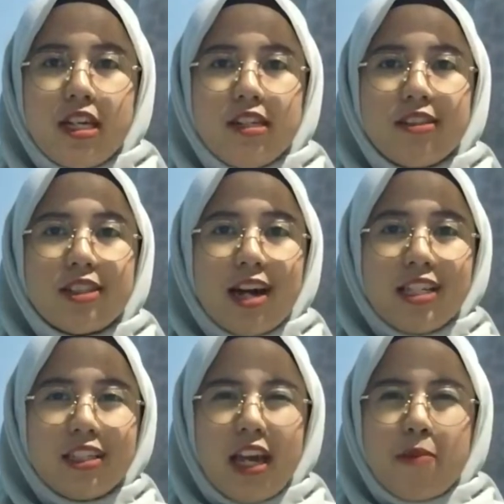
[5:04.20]
science
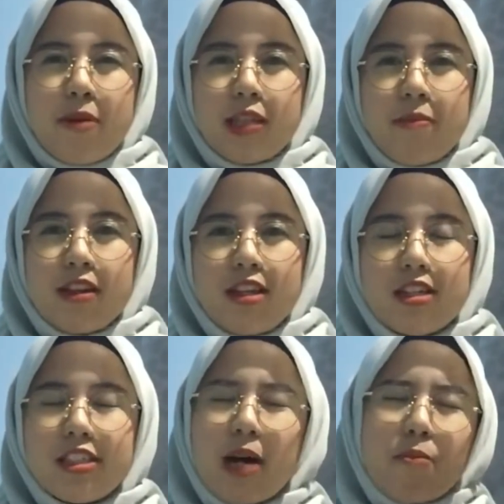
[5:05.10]
and mathematics,
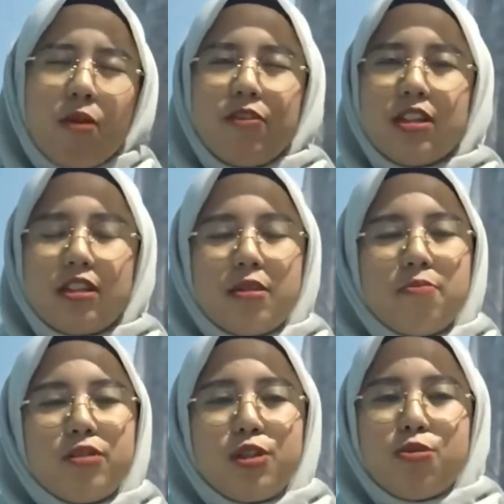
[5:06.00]
some of the
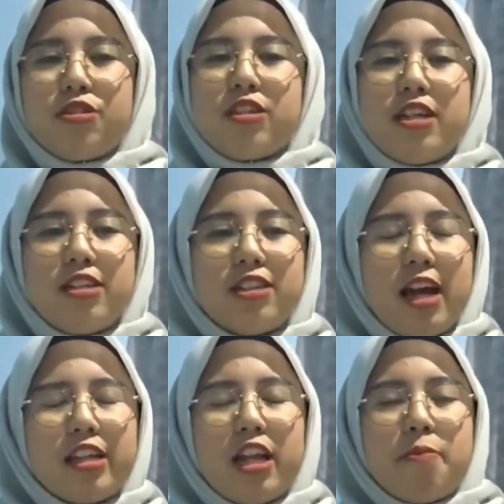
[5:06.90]
terms used in science
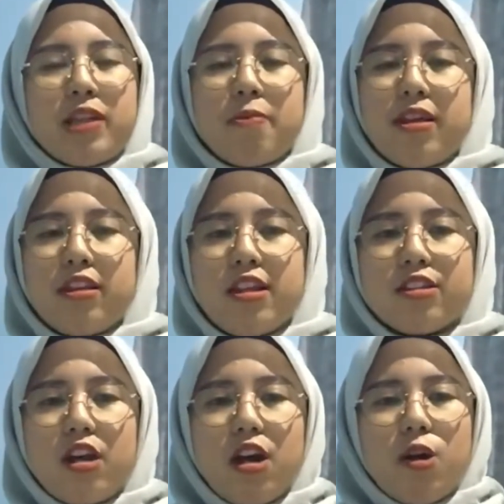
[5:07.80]
and mathematics
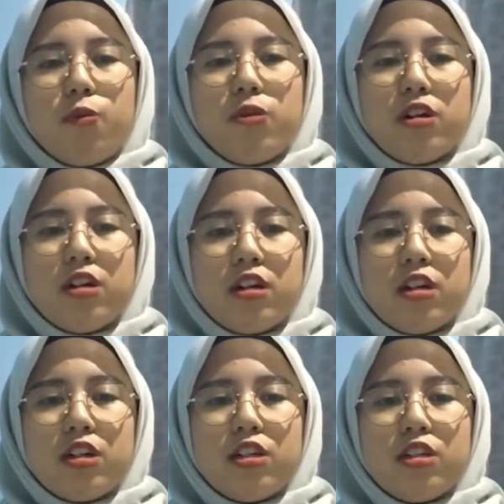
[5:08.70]
were
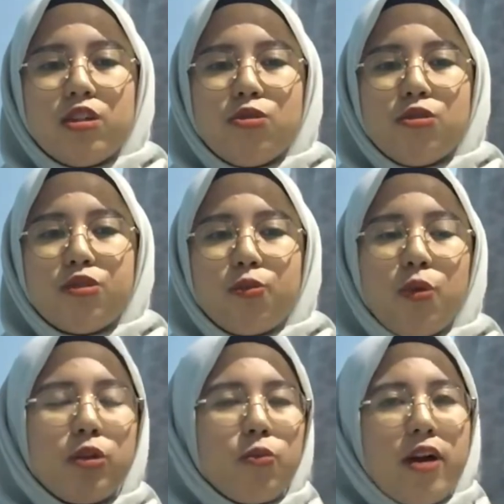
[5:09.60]
used
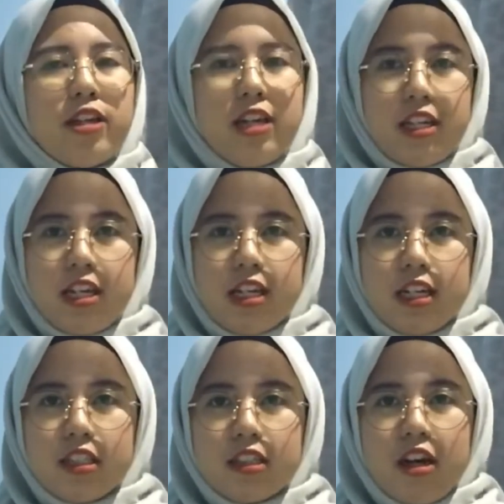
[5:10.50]
worldwide in
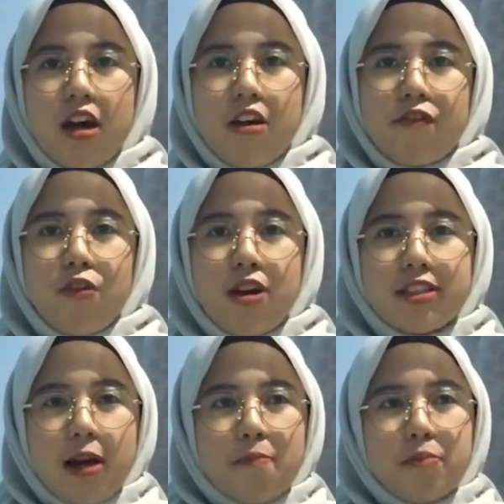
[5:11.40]
English. For
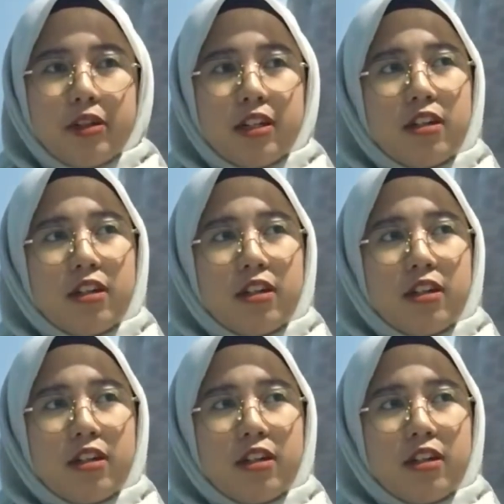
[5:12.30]
example,